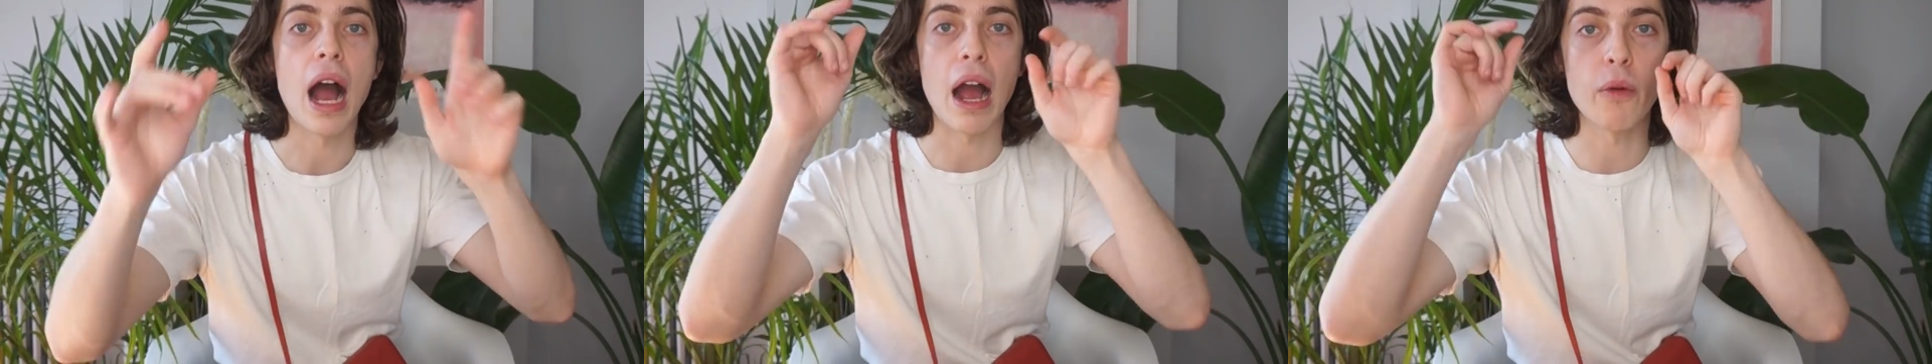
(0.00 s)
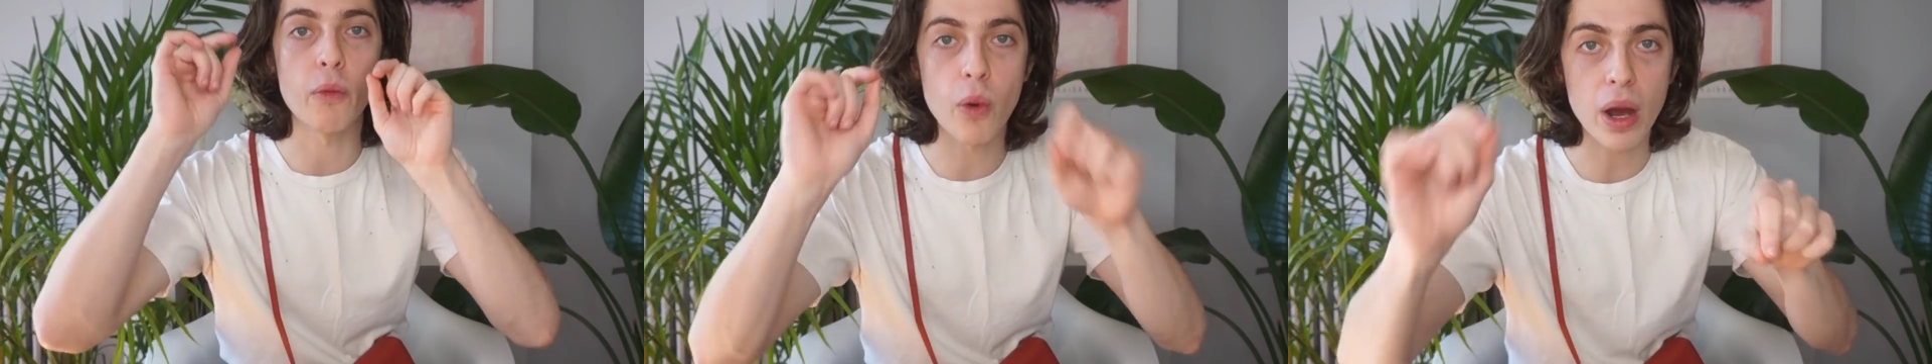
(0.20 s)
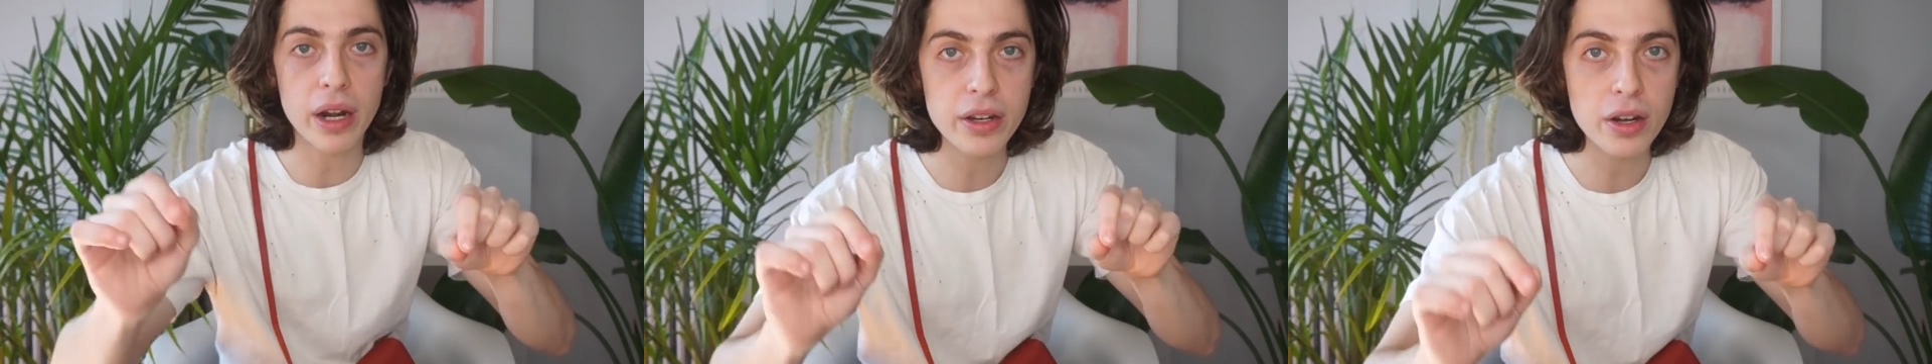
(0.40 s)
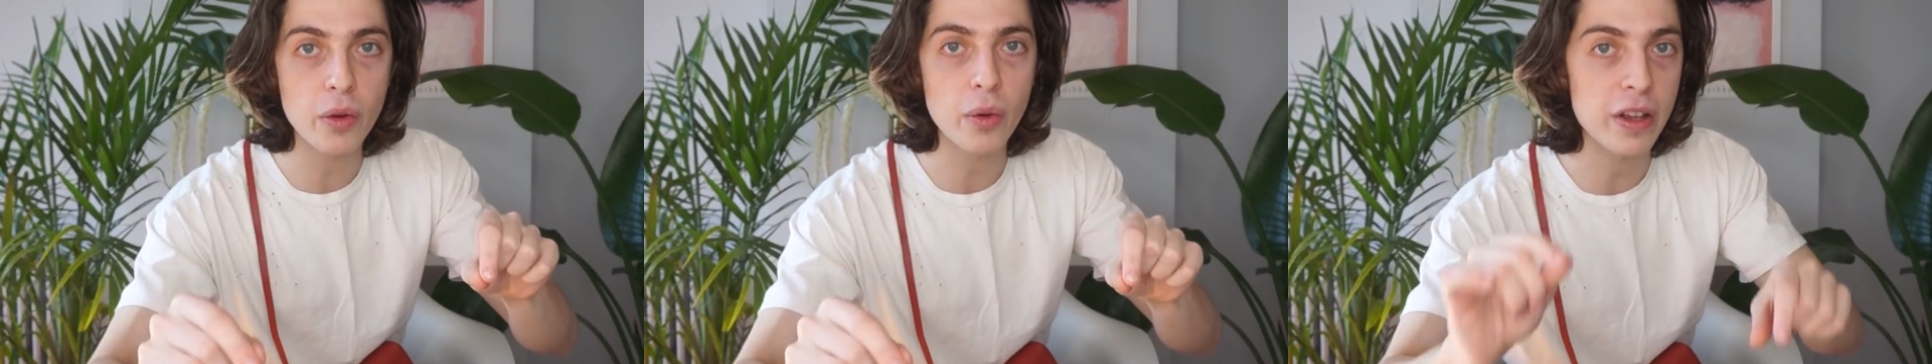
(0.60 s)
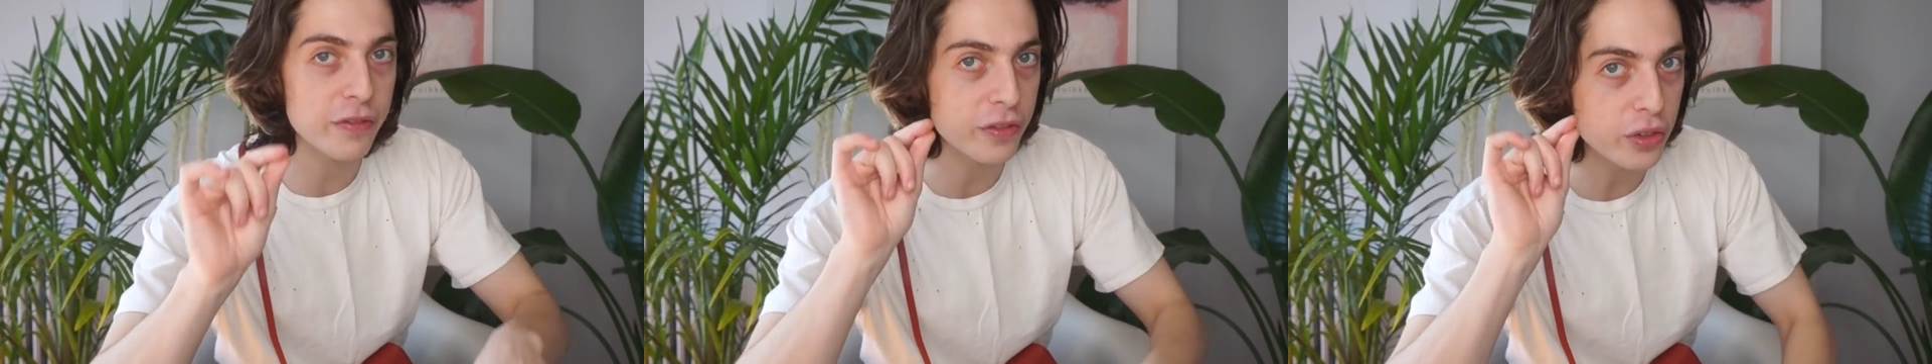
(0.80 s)
I want to
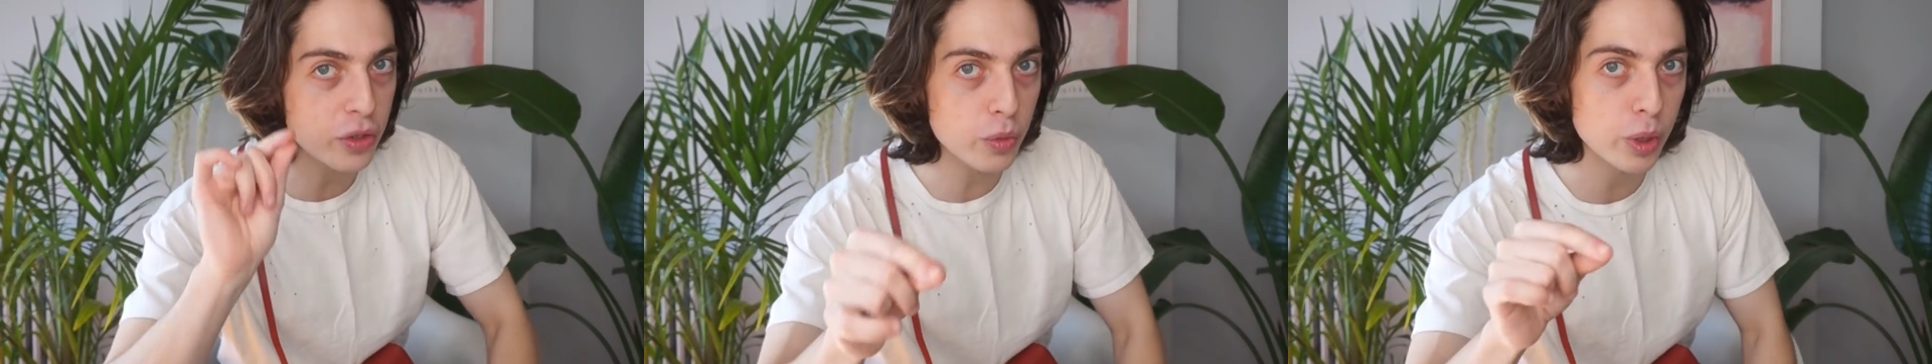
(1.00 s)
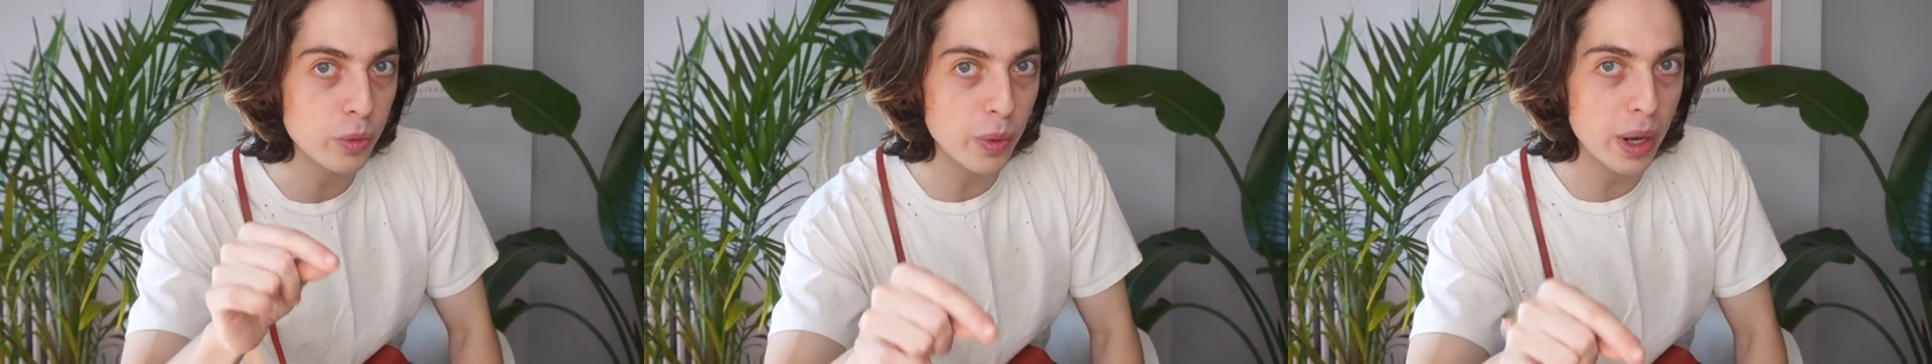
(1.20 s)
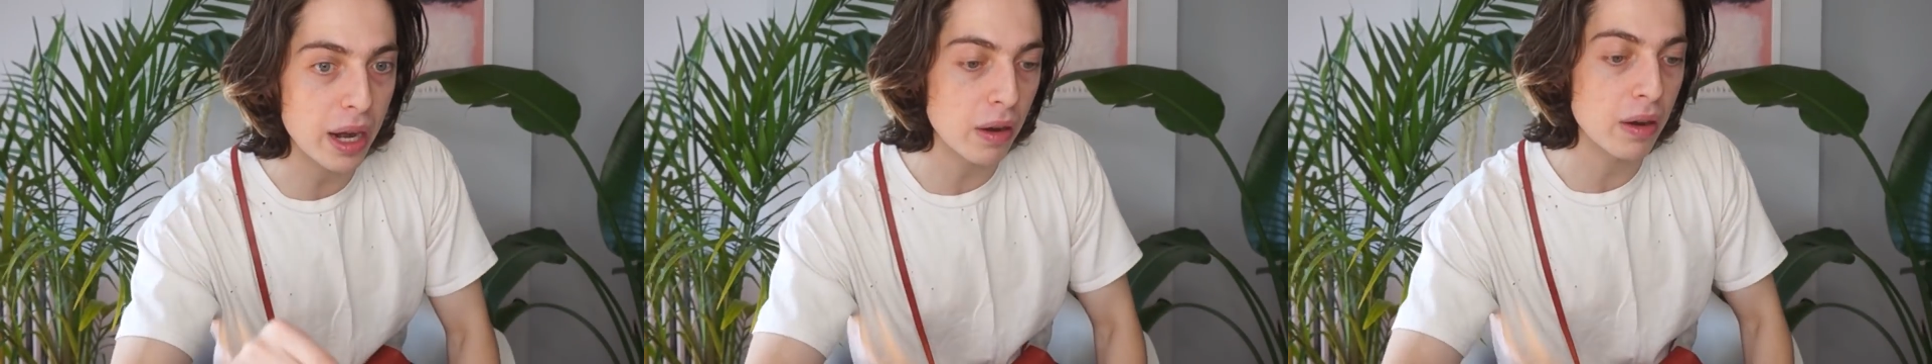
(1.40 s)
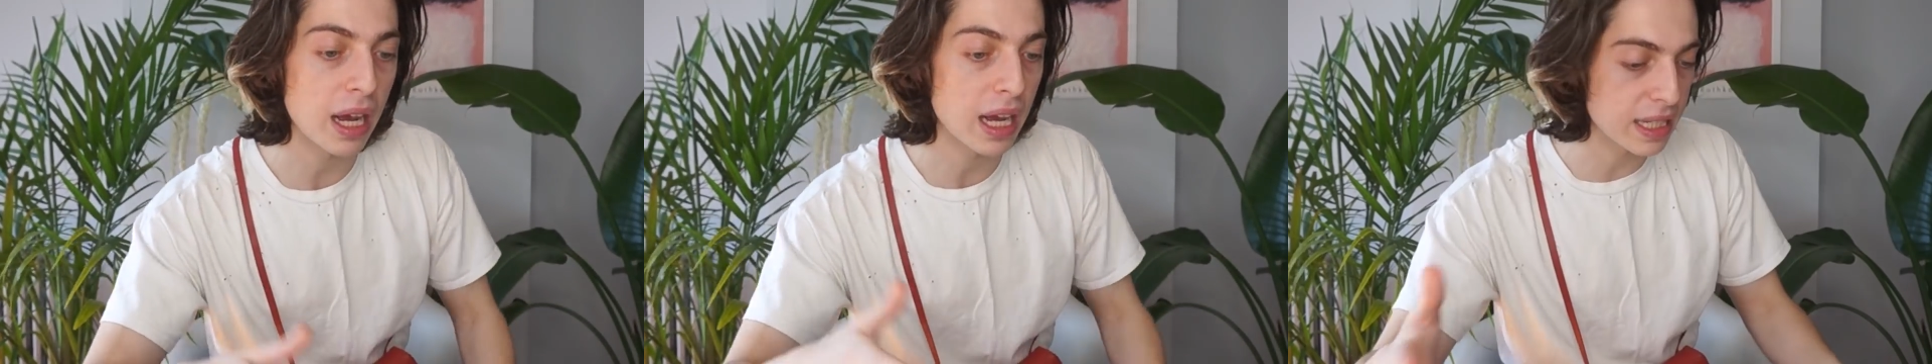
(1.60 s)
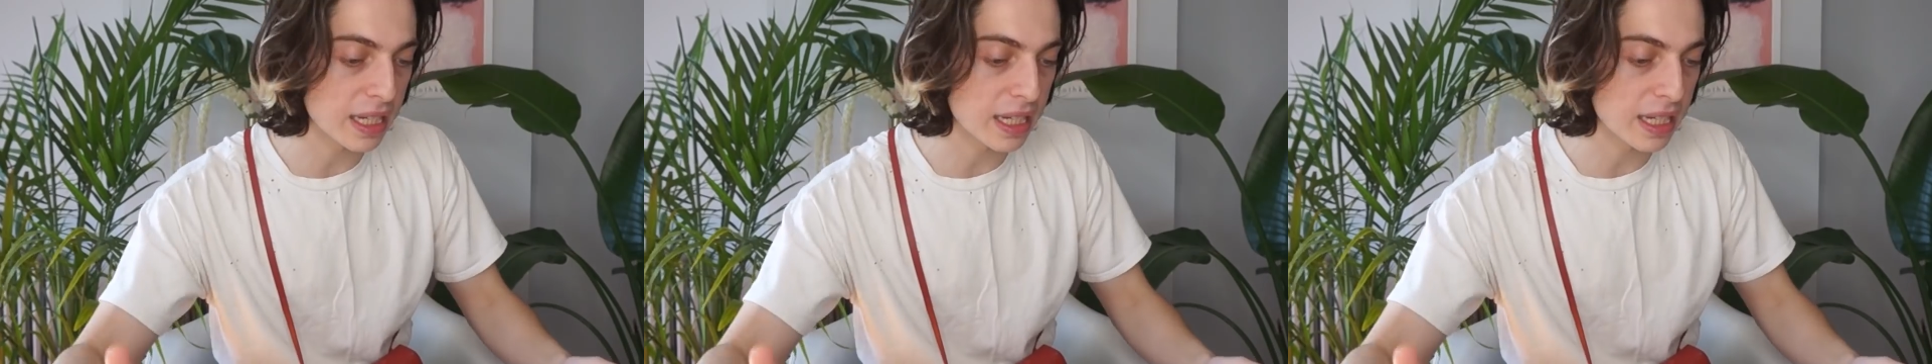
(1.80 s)
know if you would wear,